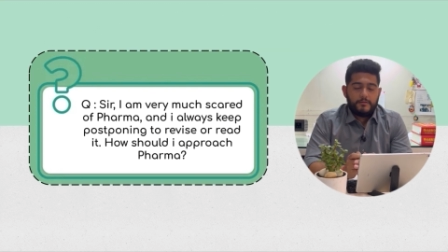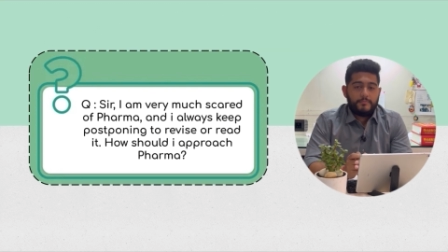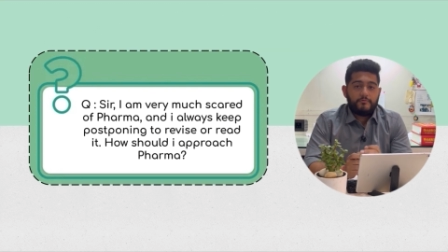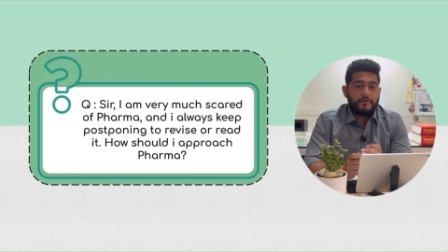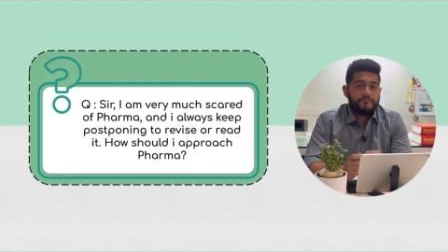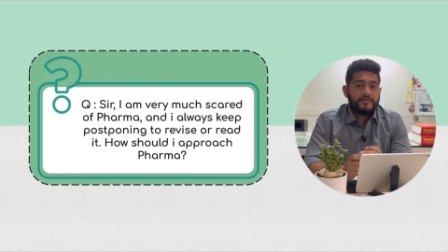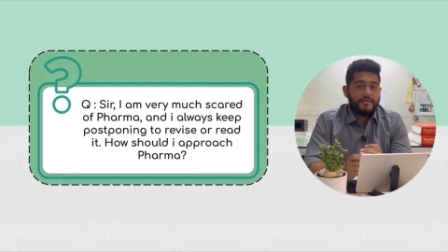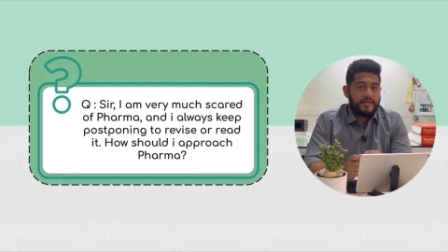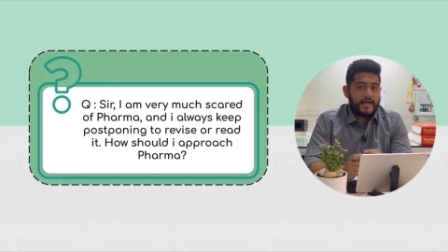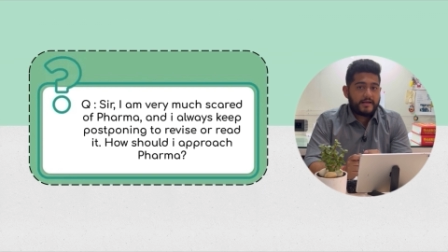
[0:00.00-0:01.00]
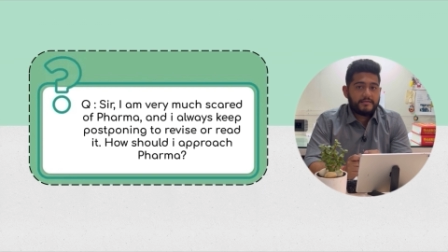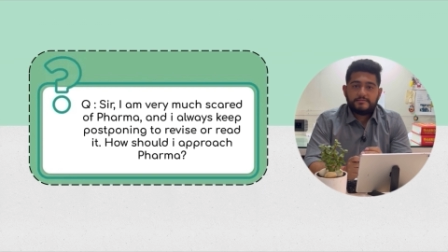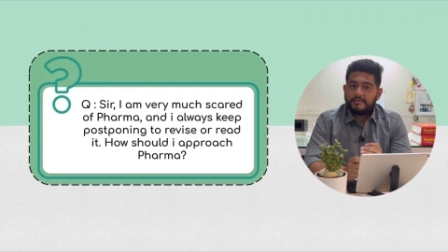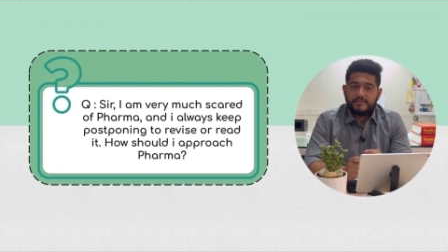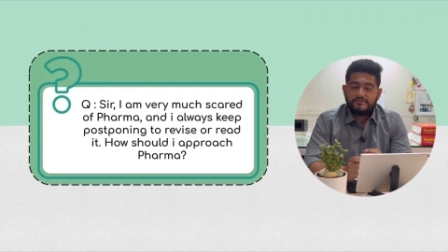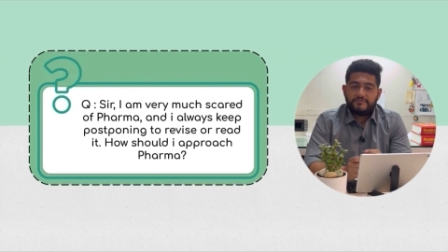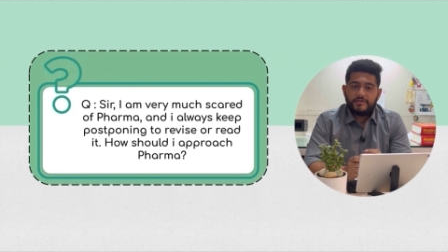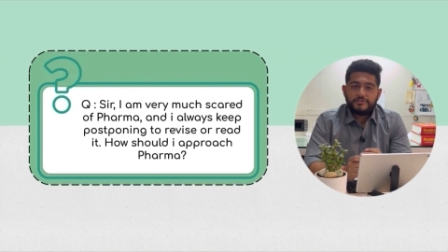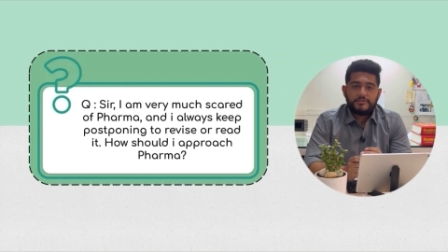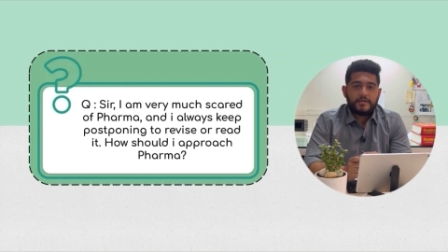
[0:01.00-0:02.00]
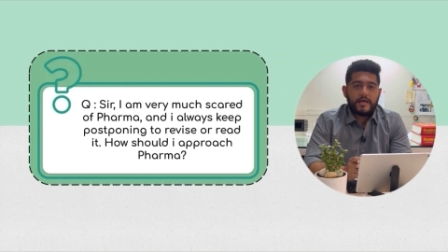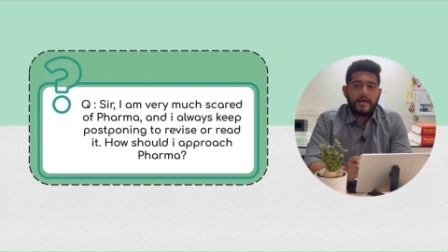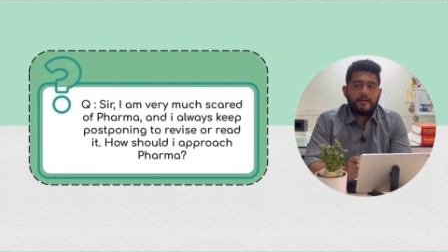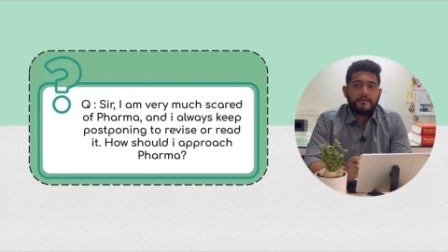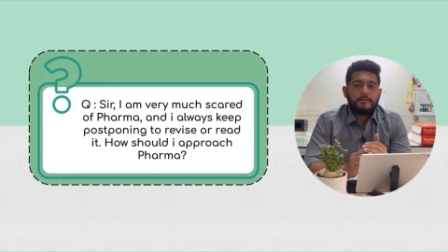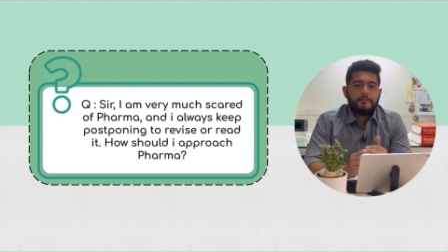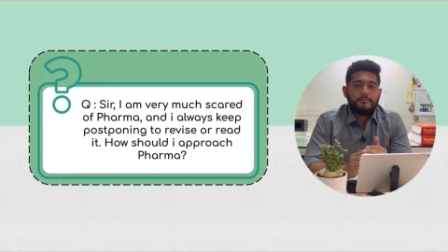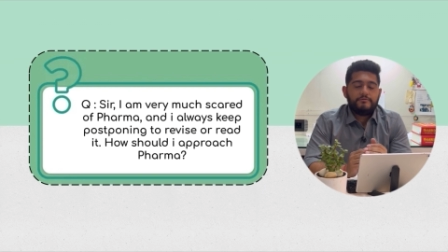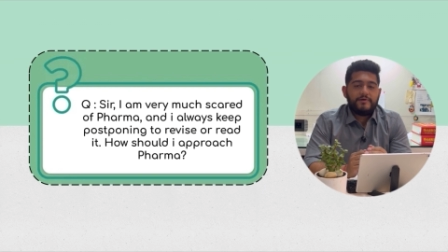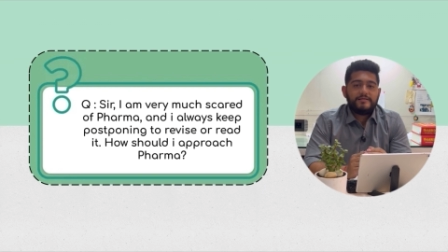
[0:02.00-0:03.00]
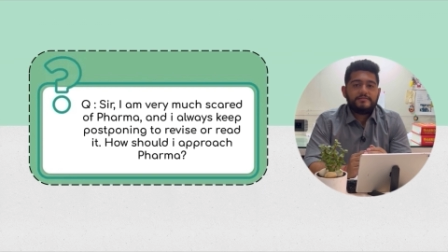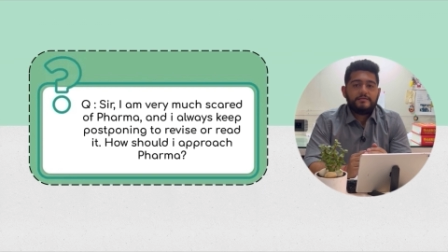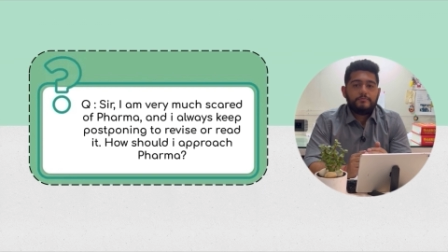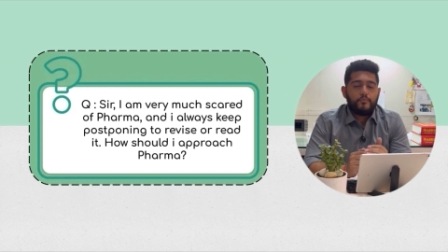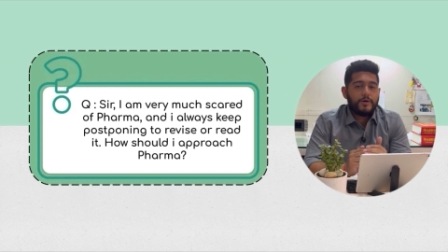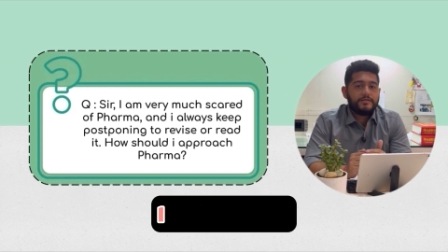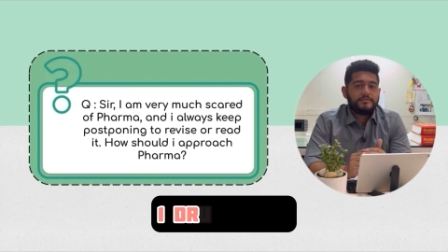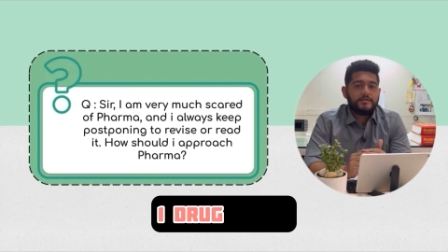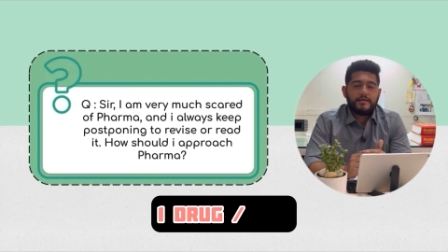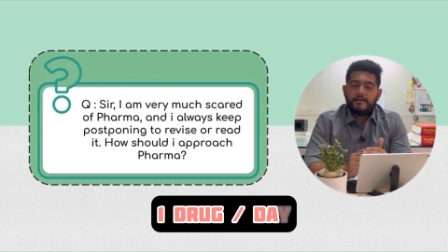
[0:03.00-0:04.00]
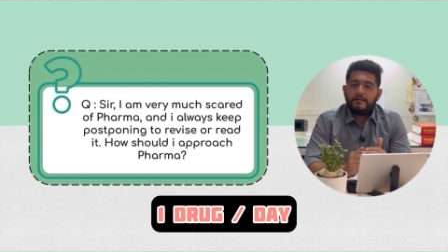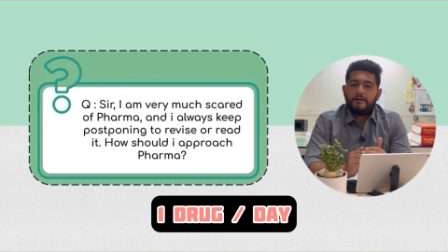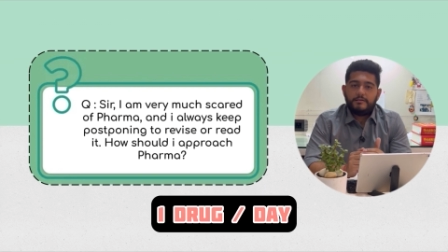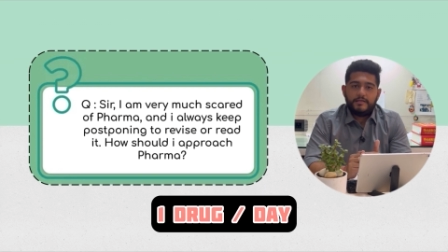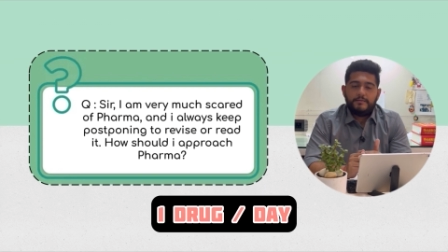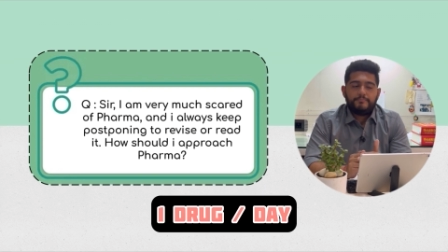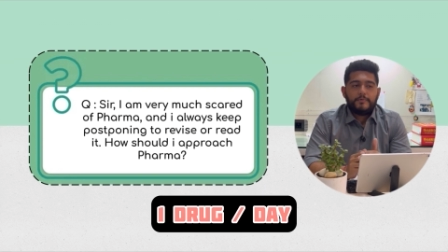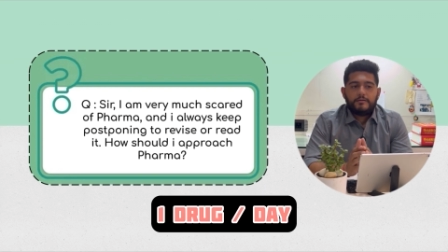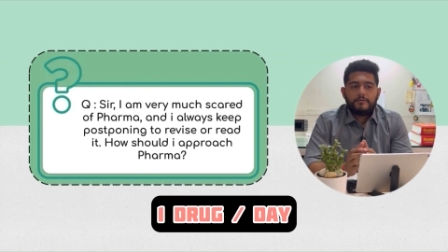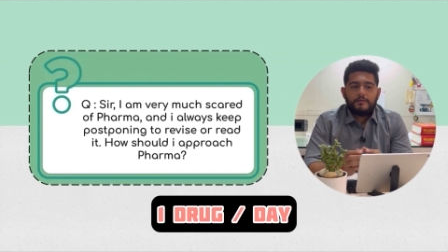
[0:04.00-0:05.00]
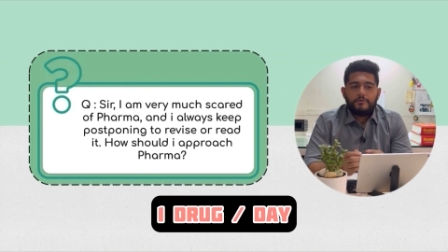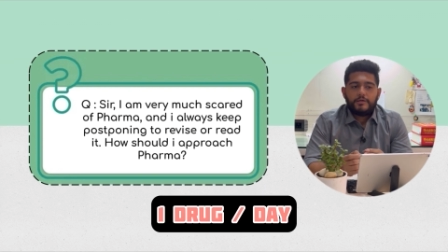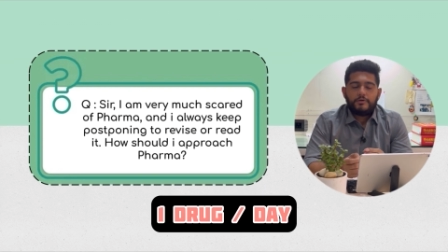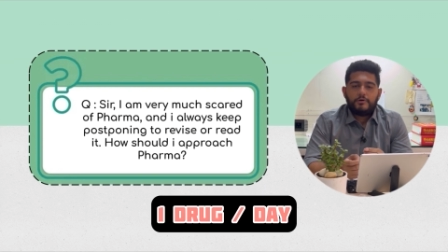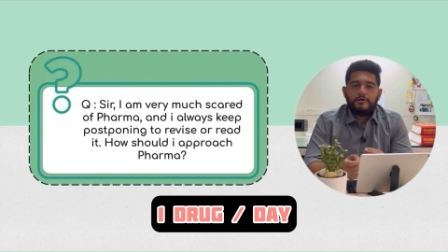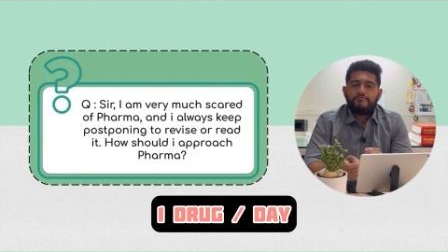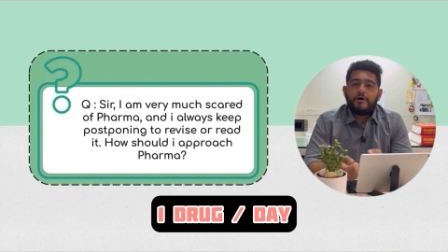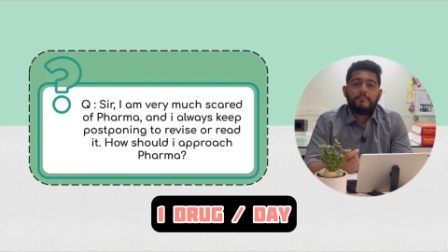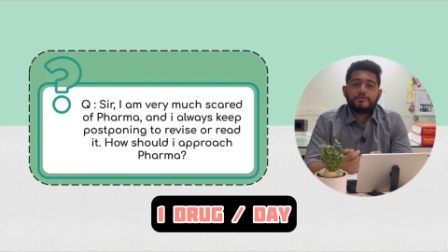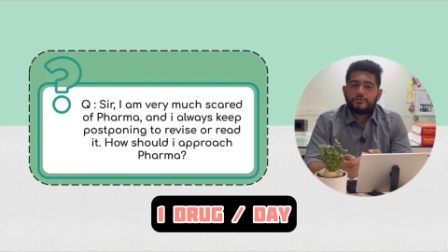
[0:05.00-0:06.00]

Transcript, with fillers: But one of the key hack is the classification and revising one drug a day. You can call it pharma